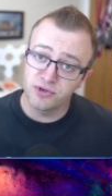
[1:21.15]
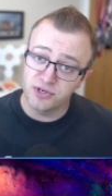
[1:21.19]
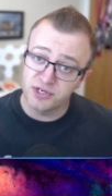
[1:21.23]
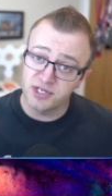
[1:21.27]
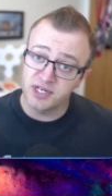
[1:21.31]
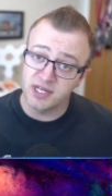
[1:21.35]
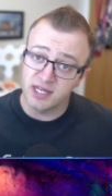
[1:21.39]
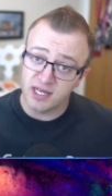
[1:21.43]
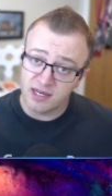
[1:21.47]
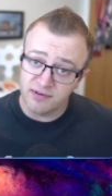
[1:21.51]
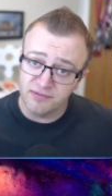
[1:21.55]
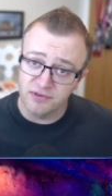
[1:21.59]
to
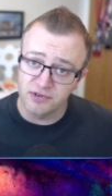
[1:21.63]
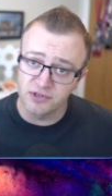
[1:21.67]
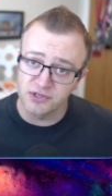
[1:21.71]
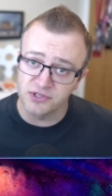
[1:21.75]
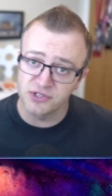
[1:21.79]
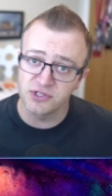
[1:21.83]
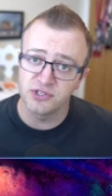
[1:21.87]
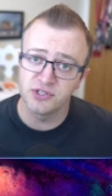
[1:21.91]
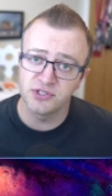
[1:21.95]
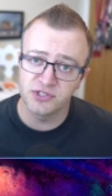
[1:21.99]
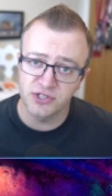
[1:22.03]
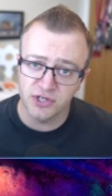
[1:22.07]
give us
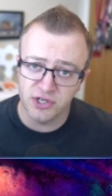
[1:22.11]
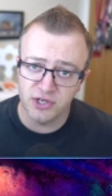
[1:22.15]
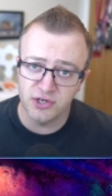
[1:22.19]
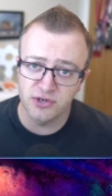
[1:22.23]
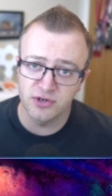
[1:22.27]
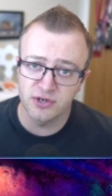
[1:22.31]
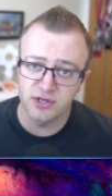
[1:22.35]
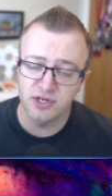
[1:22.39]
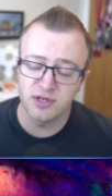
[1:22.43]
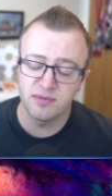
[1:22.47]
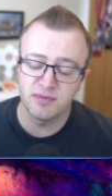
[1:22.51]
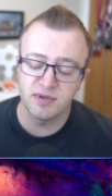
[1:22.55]
secure
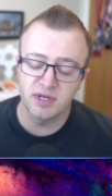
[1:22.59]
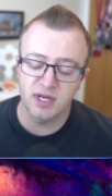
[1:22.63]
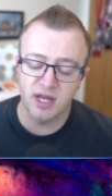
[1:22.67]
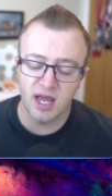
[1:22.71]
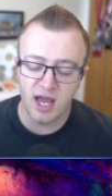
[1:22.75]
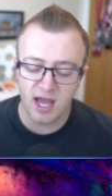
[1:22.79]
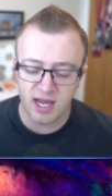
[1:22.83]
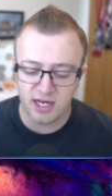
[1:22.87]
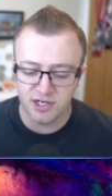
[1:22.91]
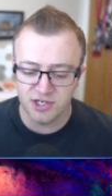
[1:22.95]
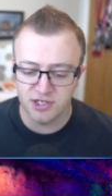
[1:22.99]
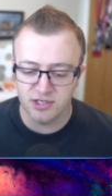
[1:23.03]

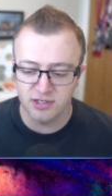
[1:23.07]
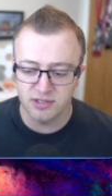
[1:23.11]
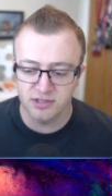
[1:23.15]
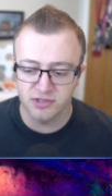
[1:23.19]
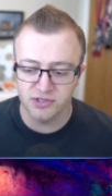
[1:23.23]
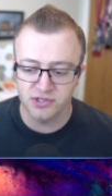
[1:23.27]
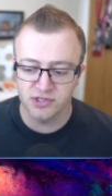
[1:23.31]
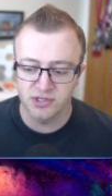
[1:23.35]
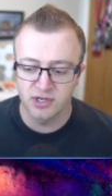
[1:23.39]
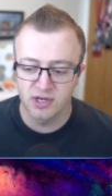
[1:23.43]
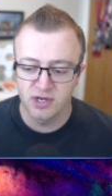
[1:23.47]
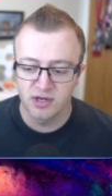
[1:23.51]
communications,